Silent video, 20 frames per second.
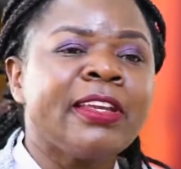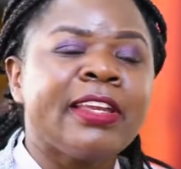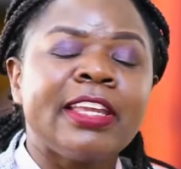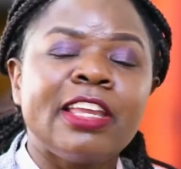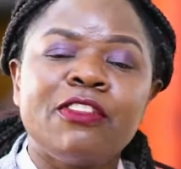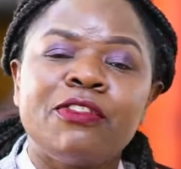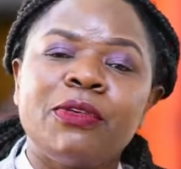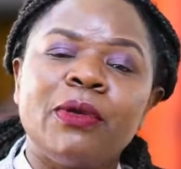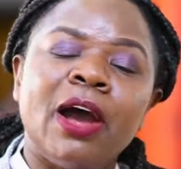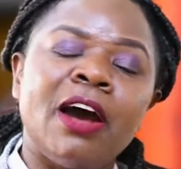
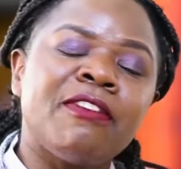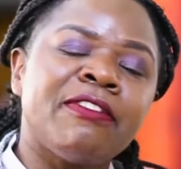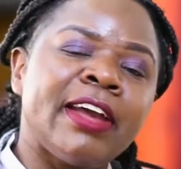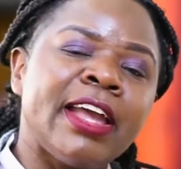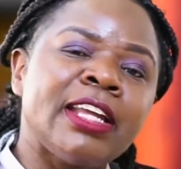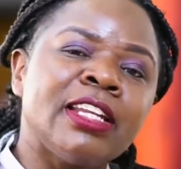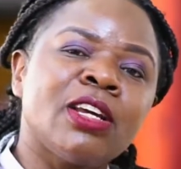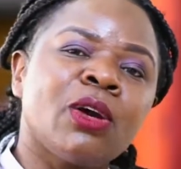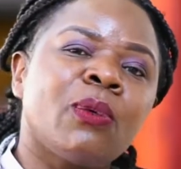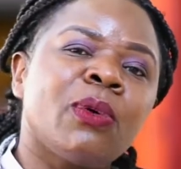If you have
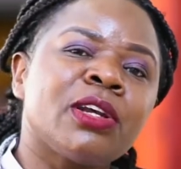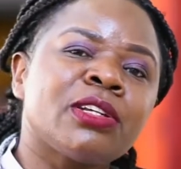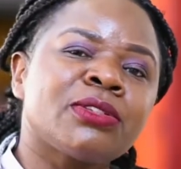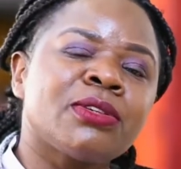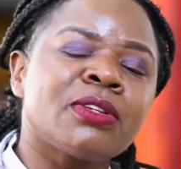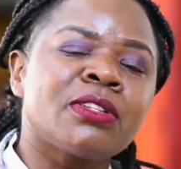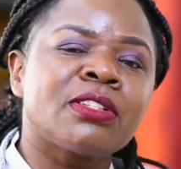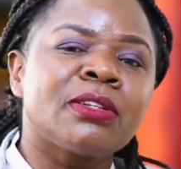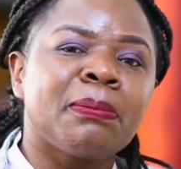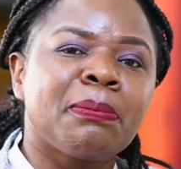any
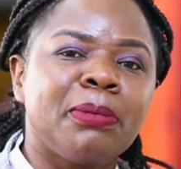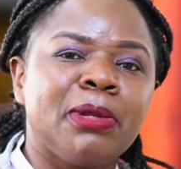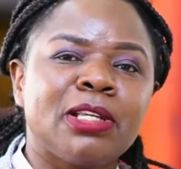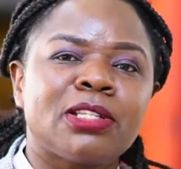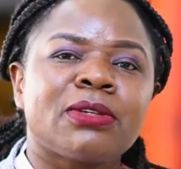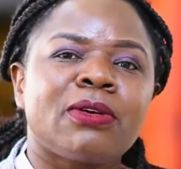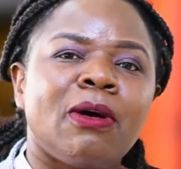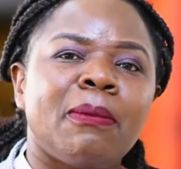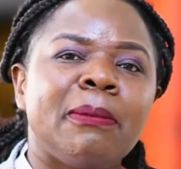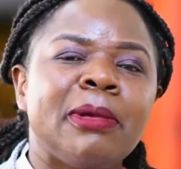questions, please
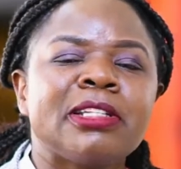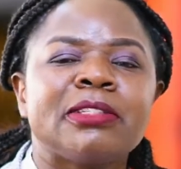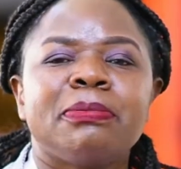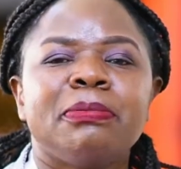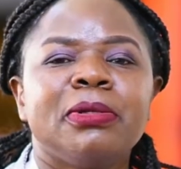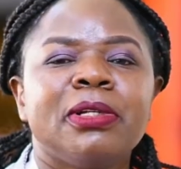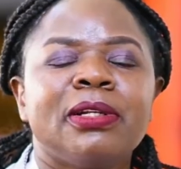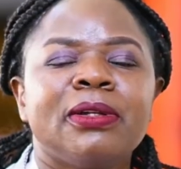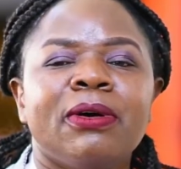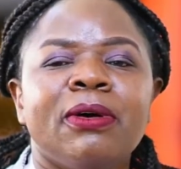comment
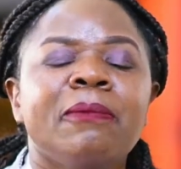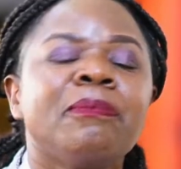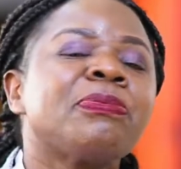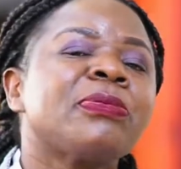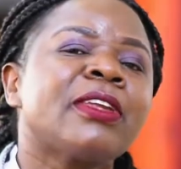below,